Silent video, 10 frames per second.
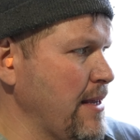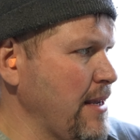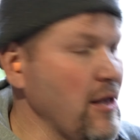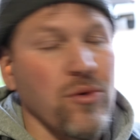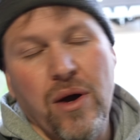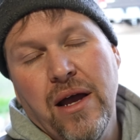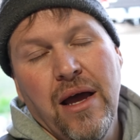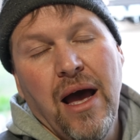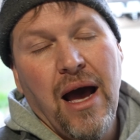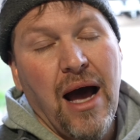either way,
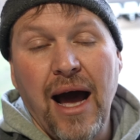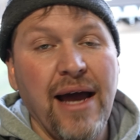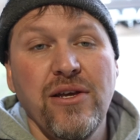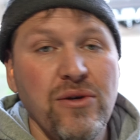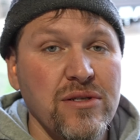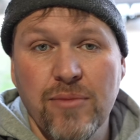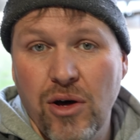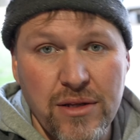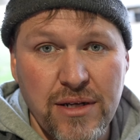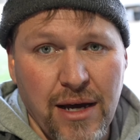I use them
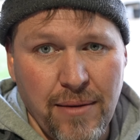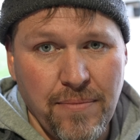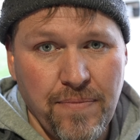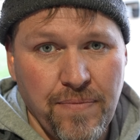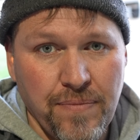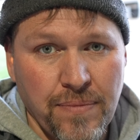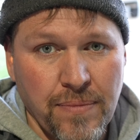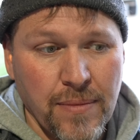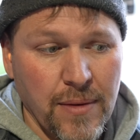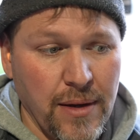all the time.
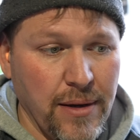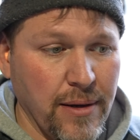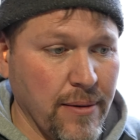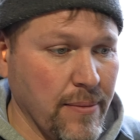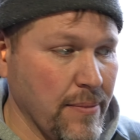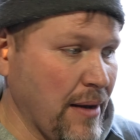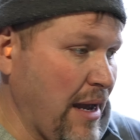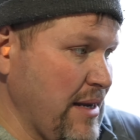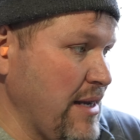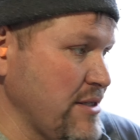
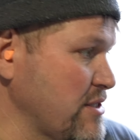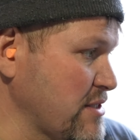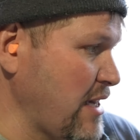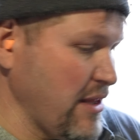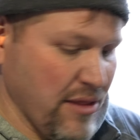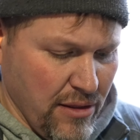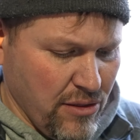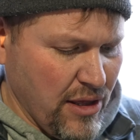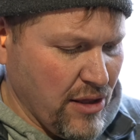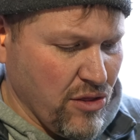I
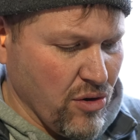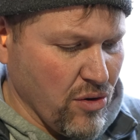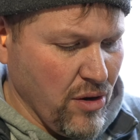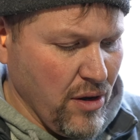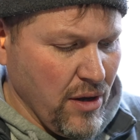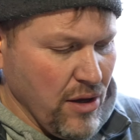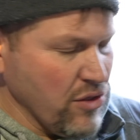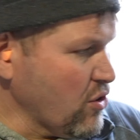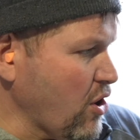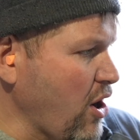think they're
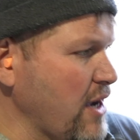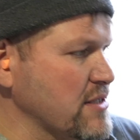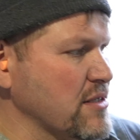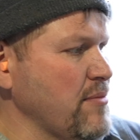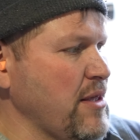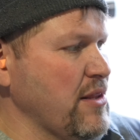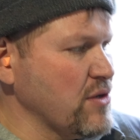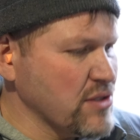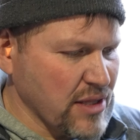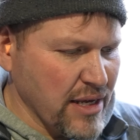awesome, and
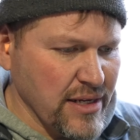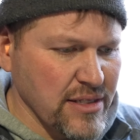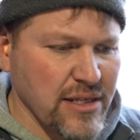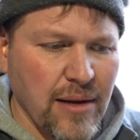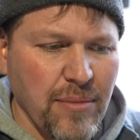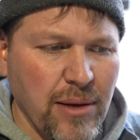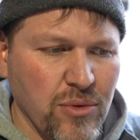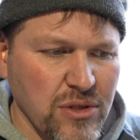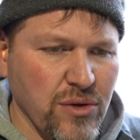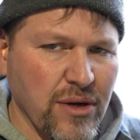there's things that I'm able
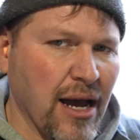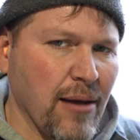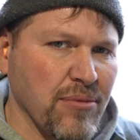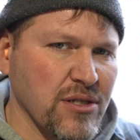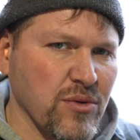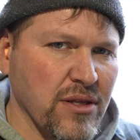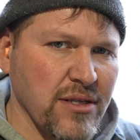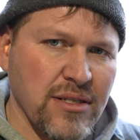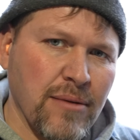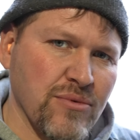to accomplish with these step